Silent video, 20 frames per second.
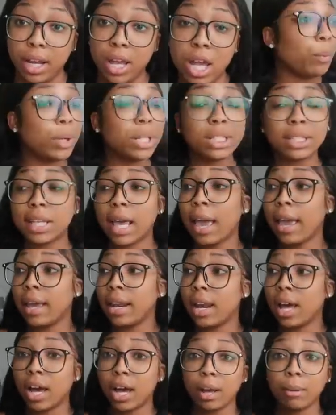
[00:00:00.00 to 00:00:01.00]
So we
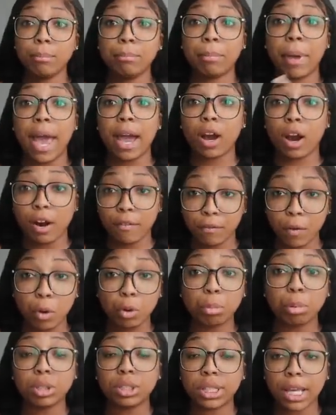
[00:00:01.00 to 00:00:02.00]
setting up back our
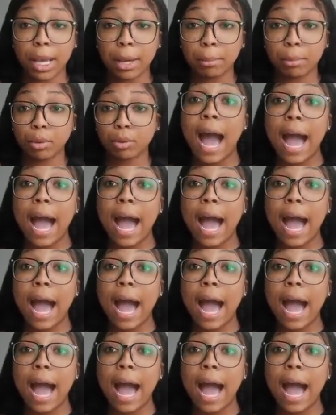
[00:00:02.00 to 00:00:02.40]
foldable table.